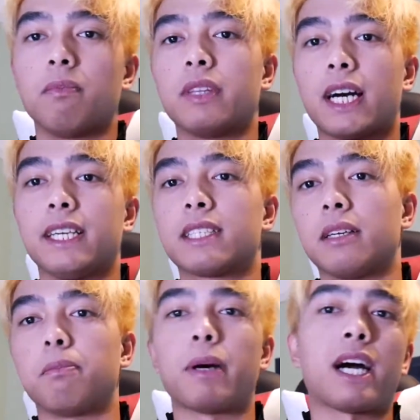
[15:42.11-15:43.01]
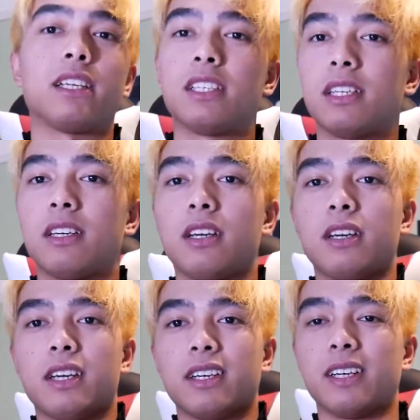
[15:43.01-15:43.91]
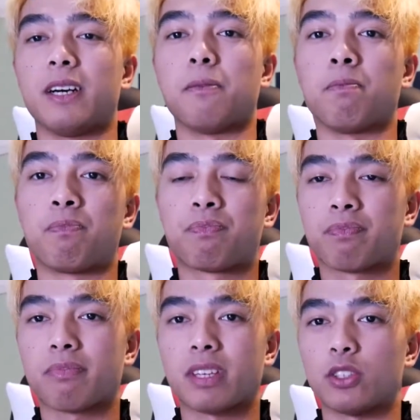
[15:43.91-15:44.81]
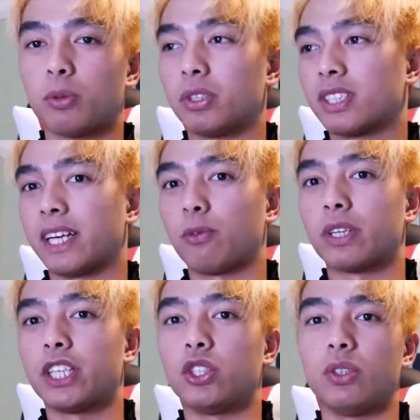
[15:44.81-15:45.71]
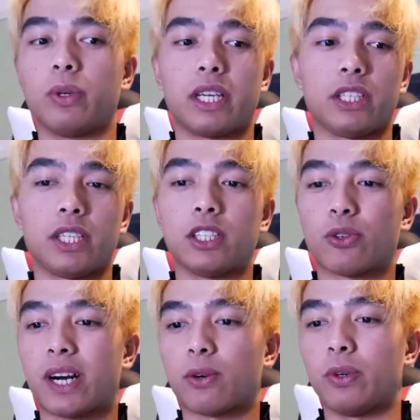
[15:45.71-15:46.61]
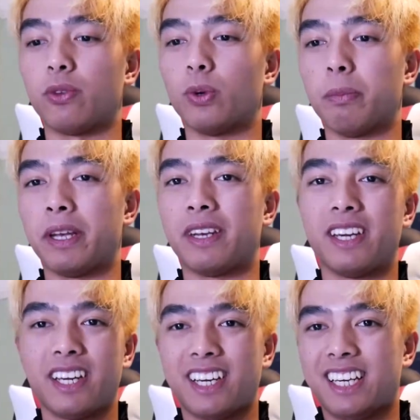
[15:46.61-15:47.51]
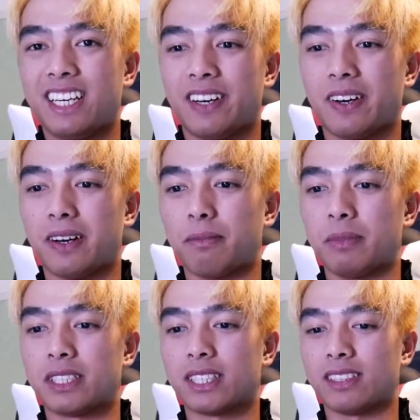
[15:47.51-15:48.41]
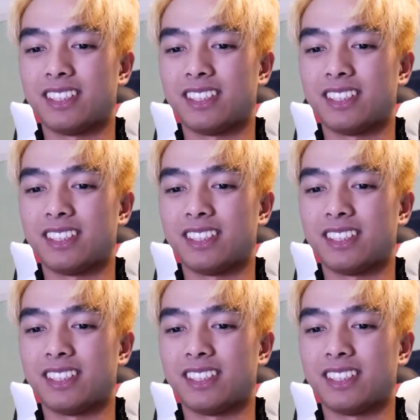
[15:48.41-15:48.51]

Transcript: nice and bad. Um, it's almost like what I do when I interact with women. Um, it's